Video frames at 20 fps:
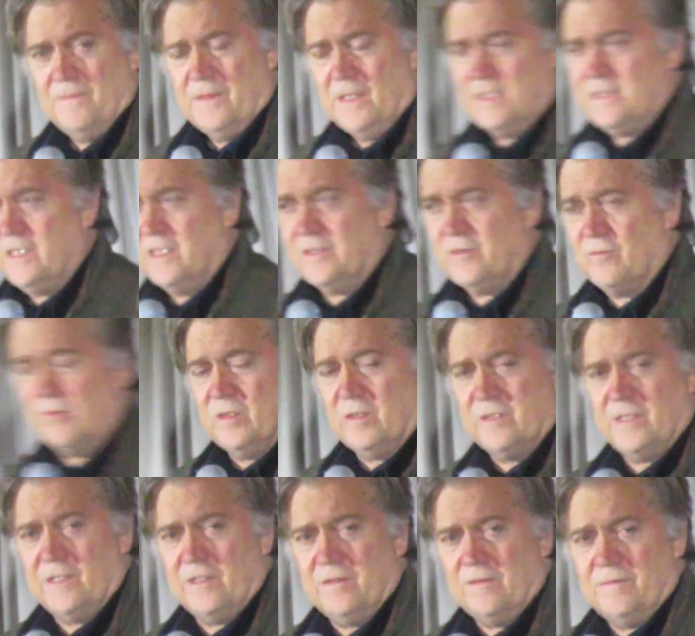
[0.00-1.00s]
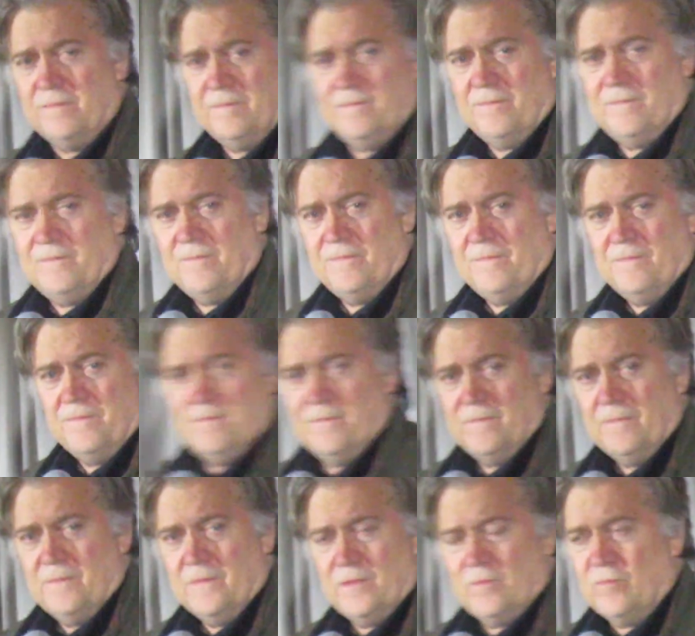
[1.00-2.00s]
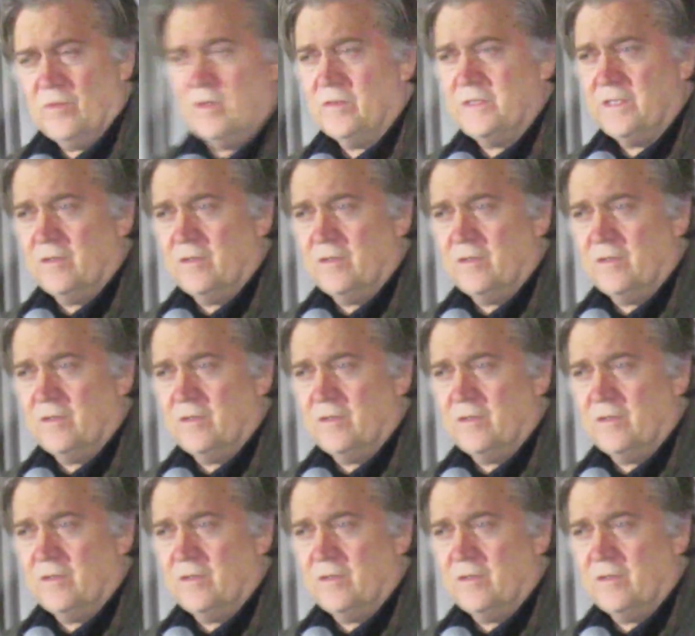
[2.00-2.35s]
That's not the real deal. The real